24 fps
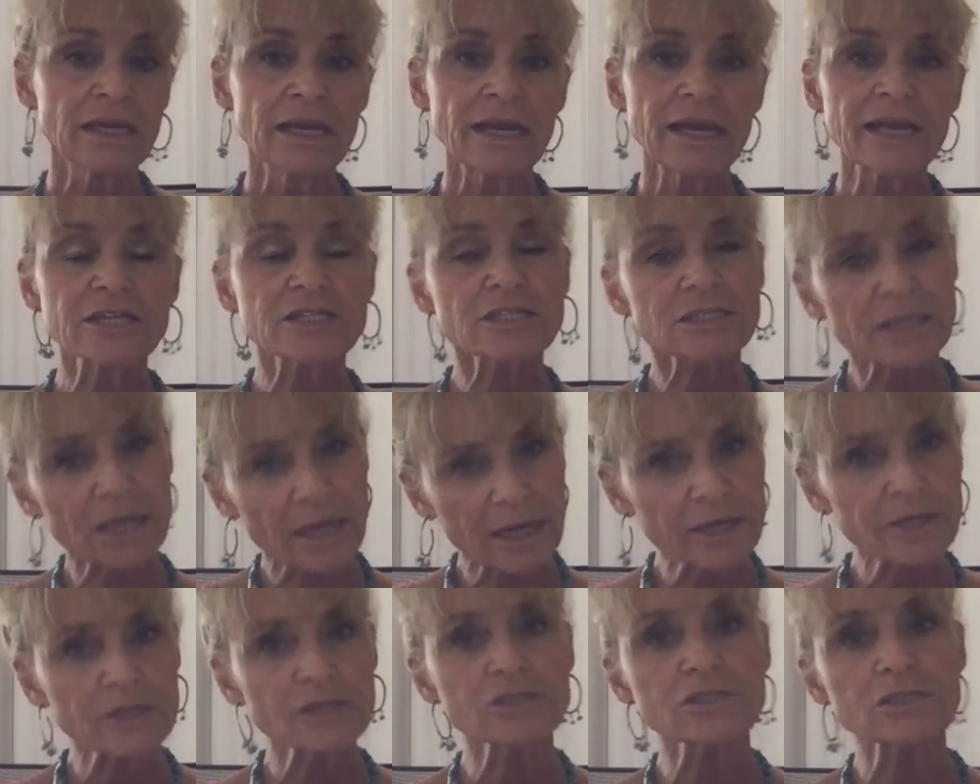It's
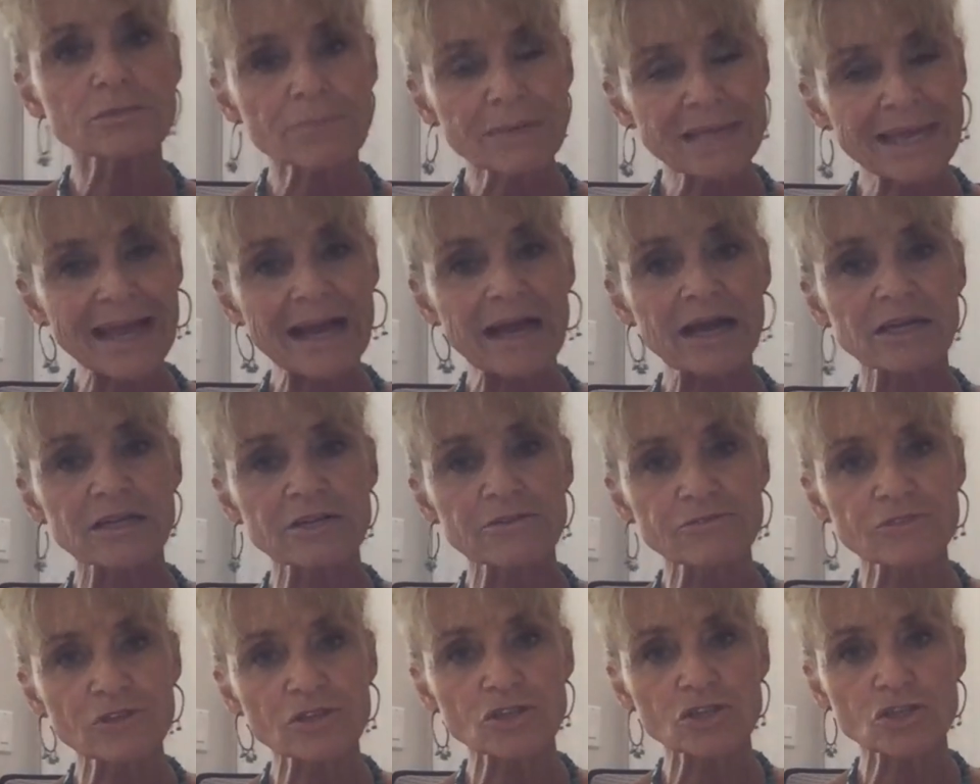gotten to be out
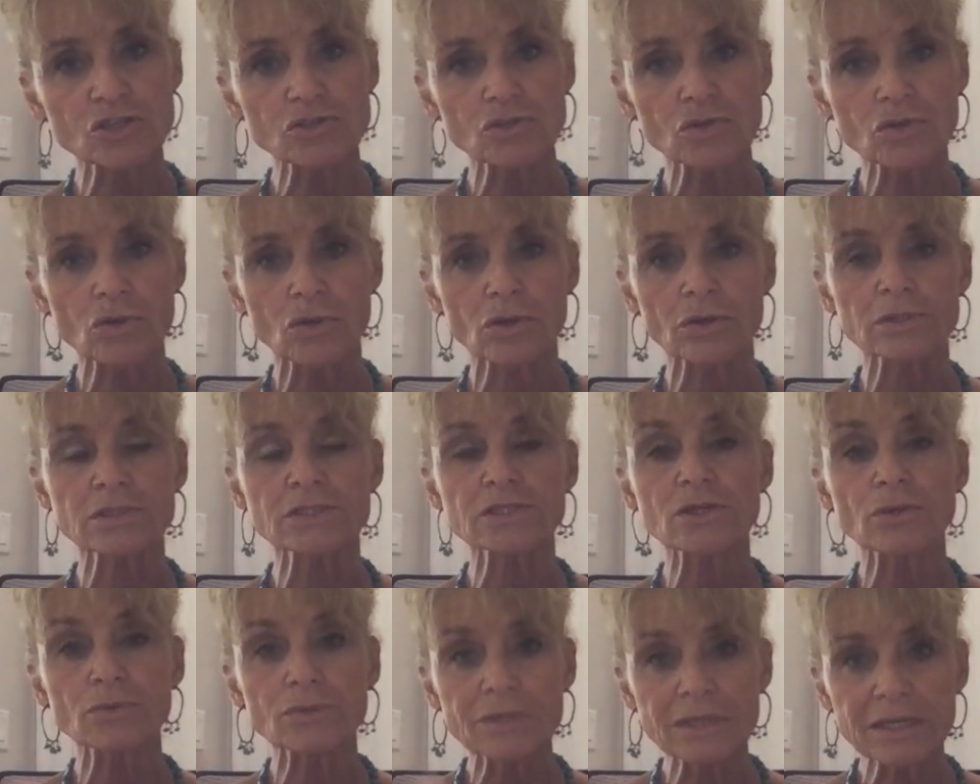of control.
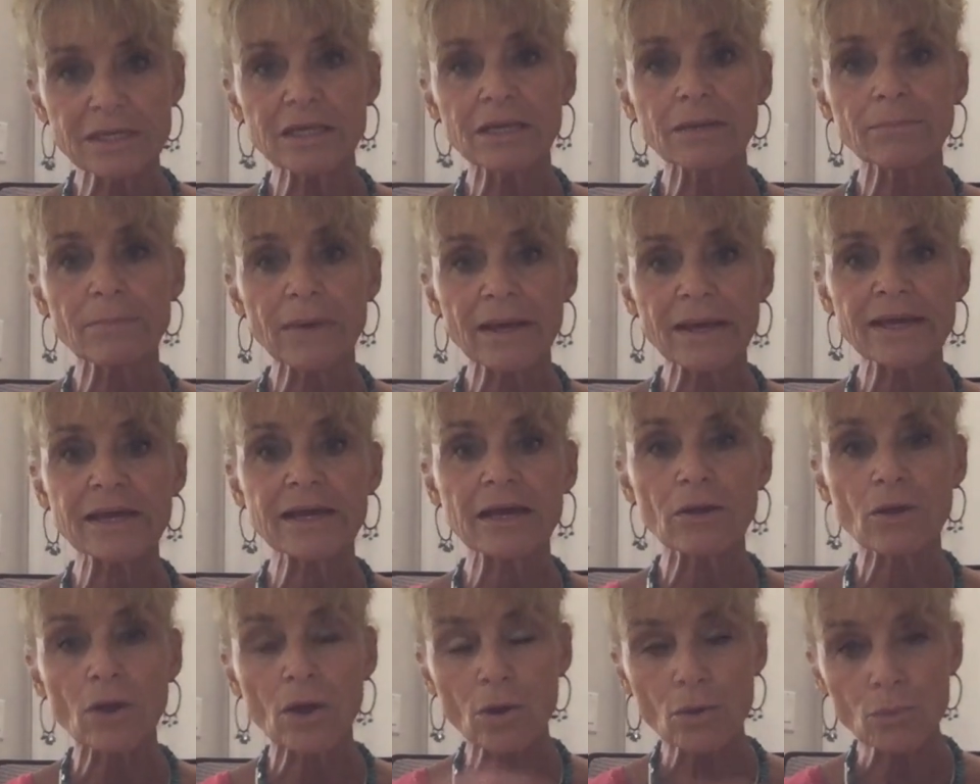So
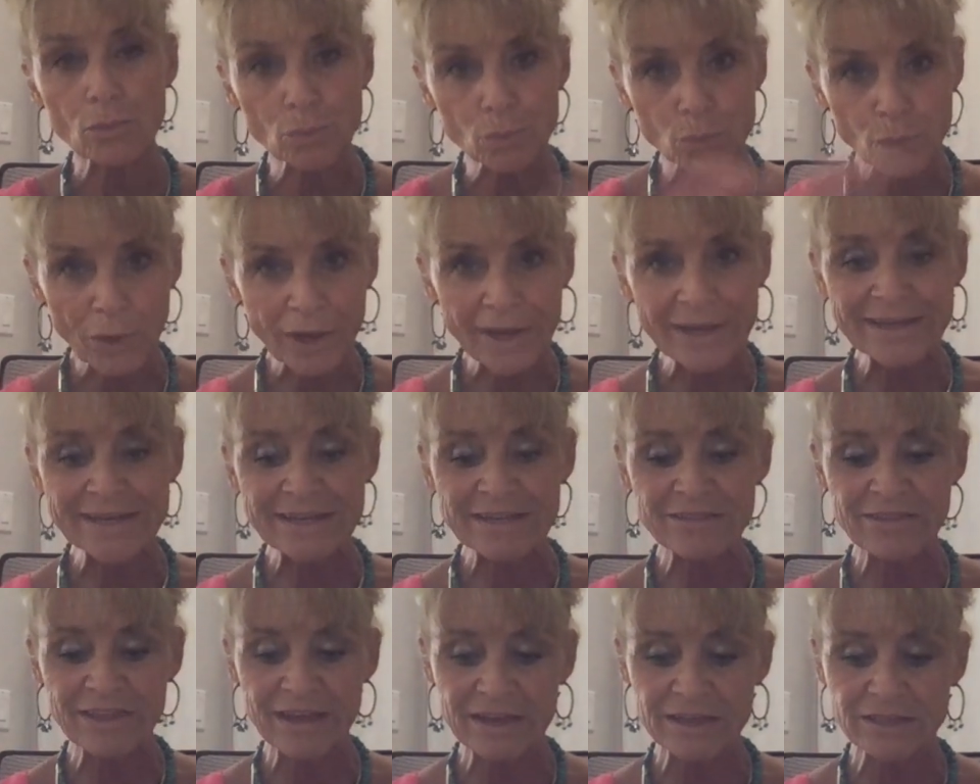Nehemiah
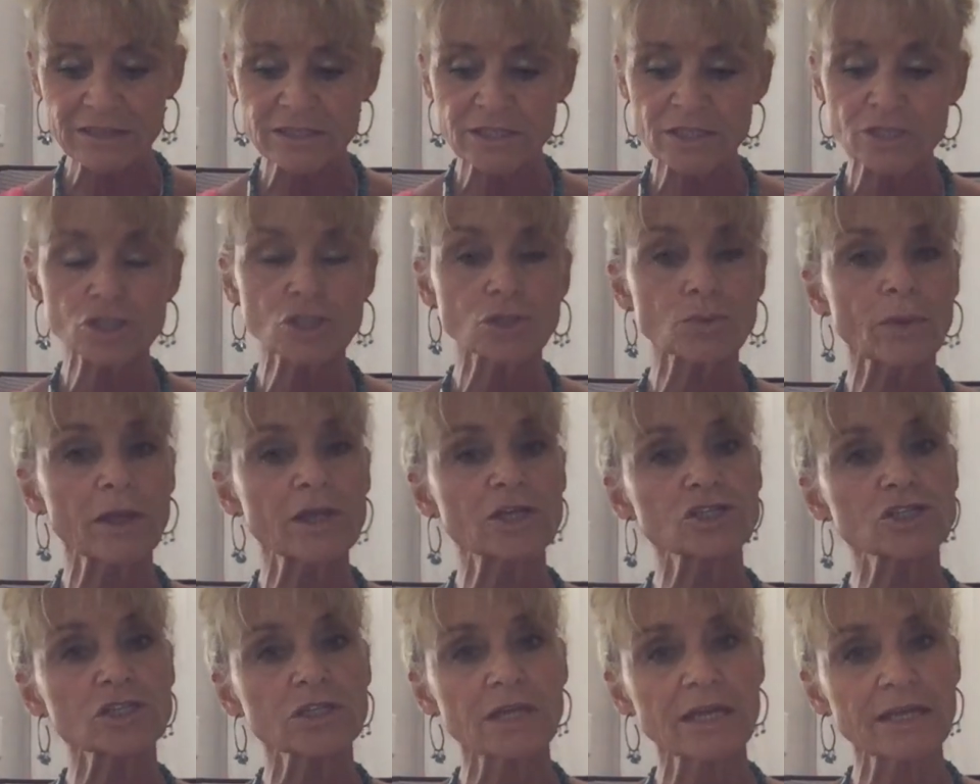righted that
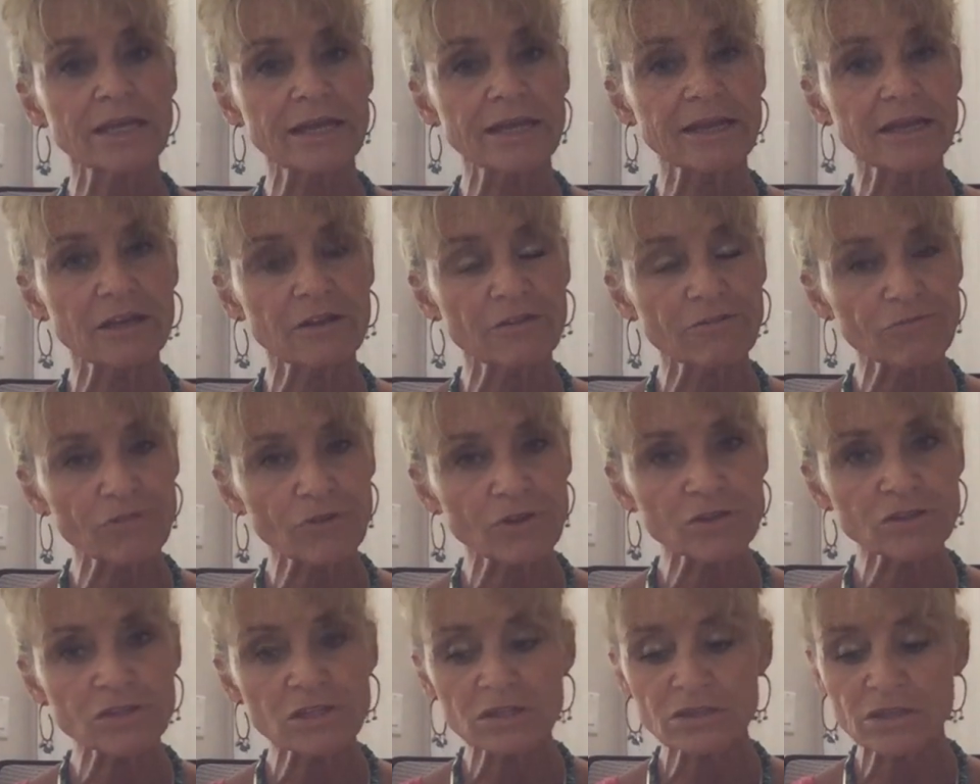situation. He
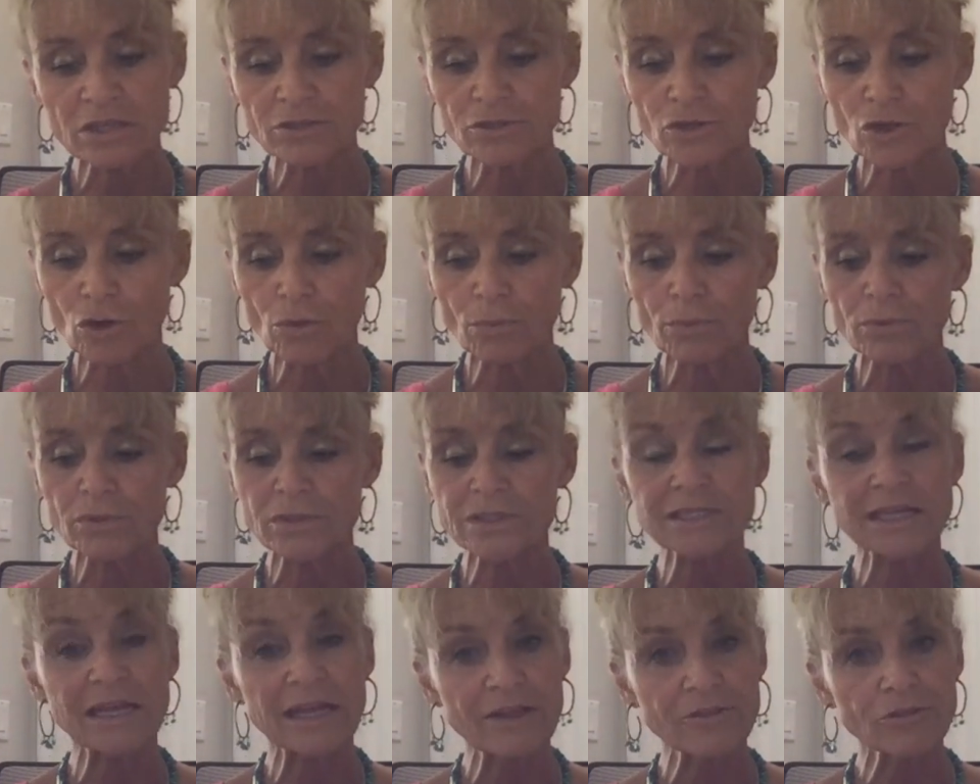confronted the
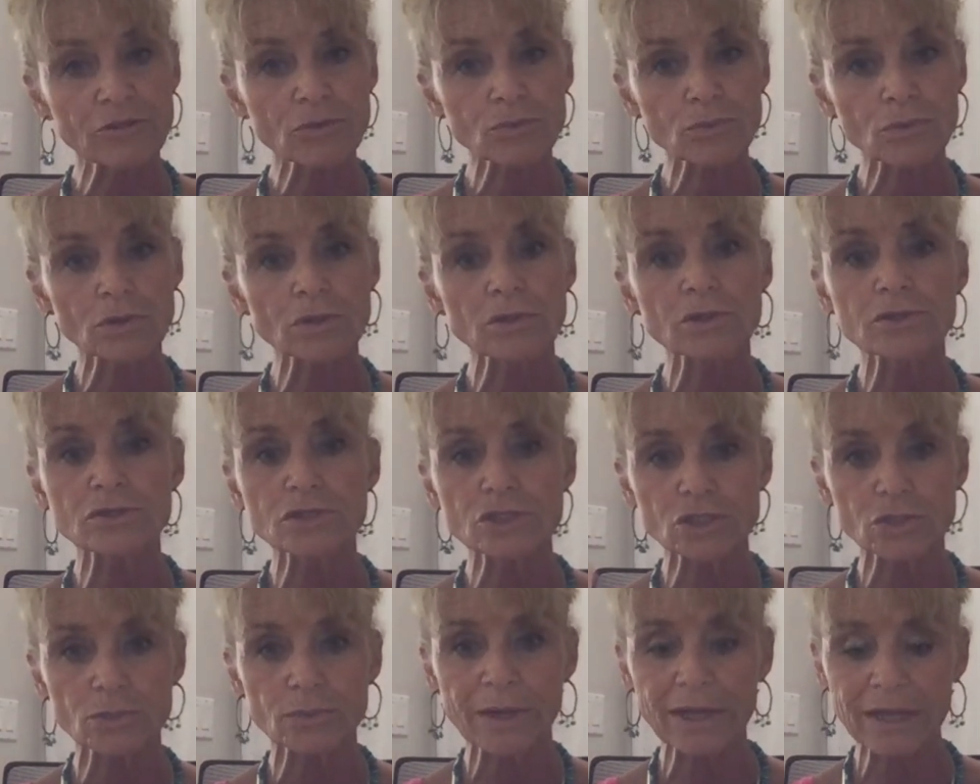nobles and the rulers
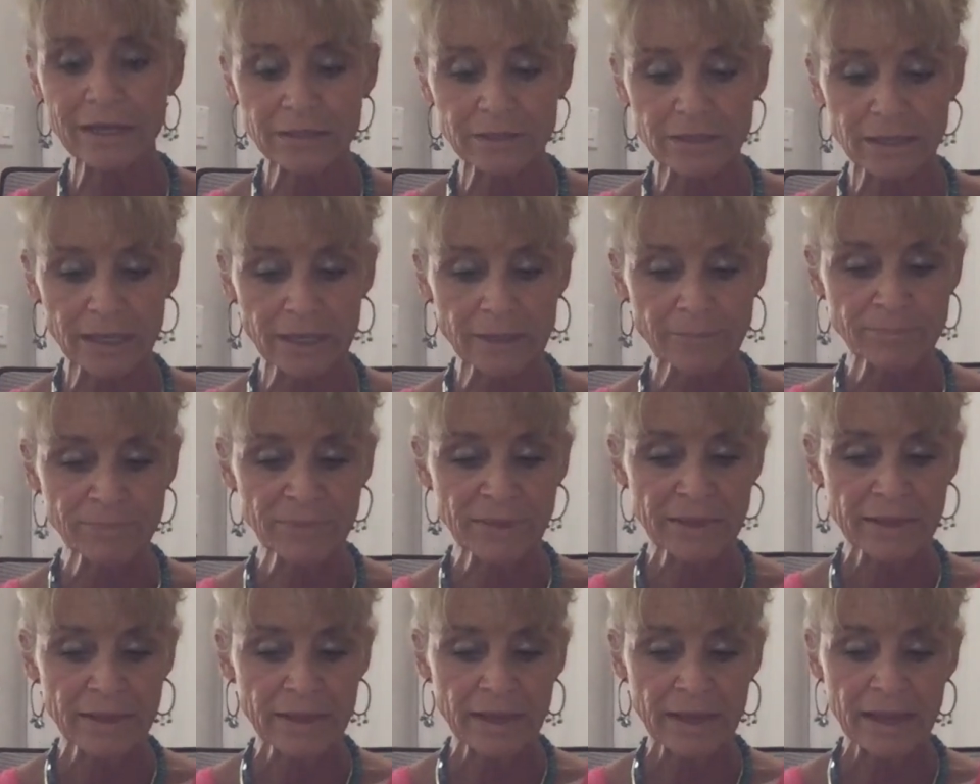directly
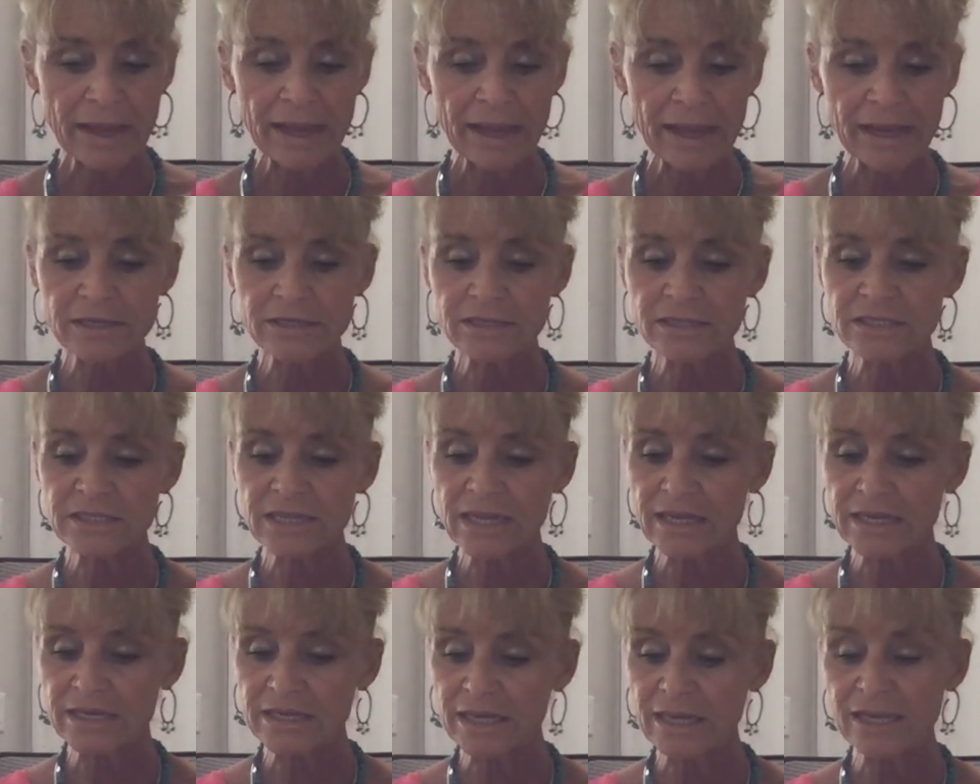and
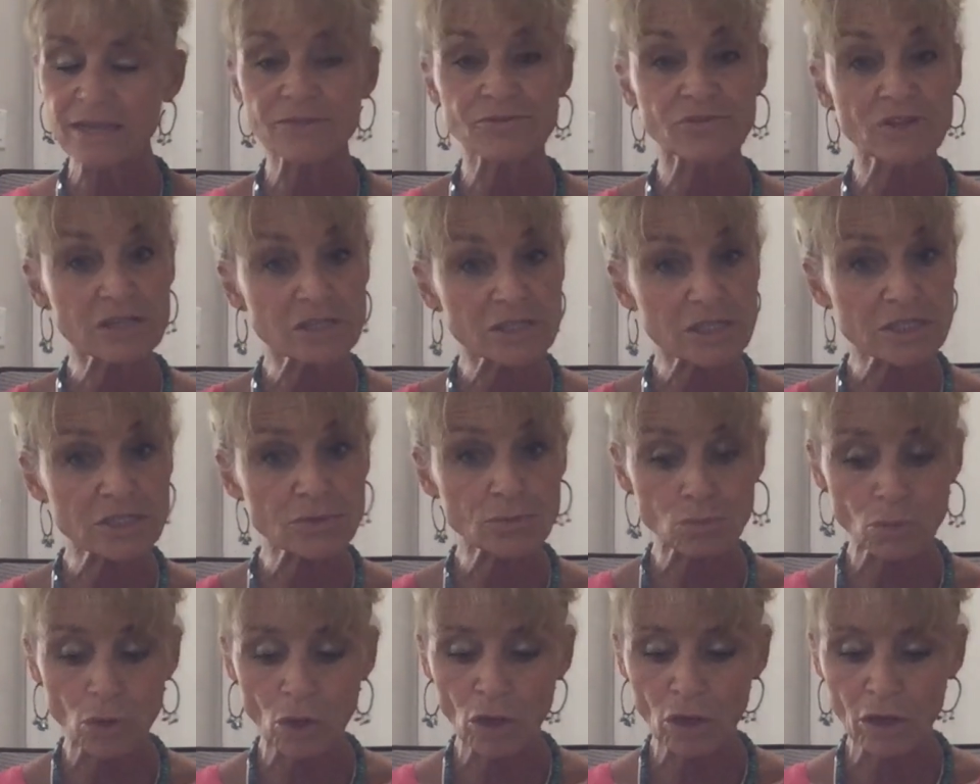said, this
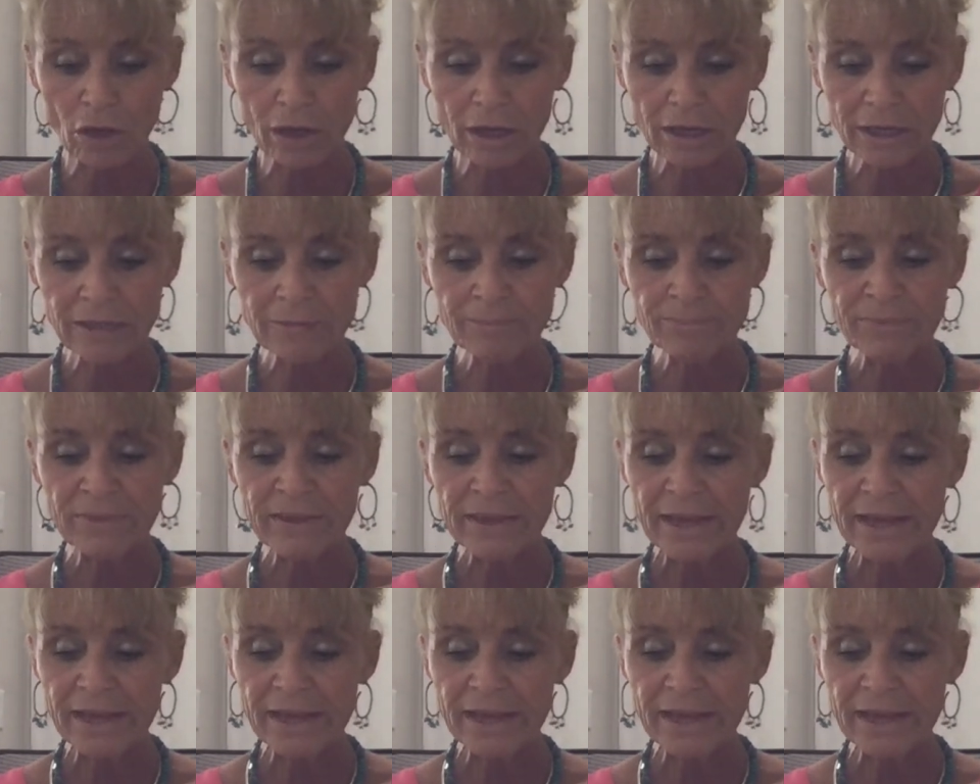is wrong.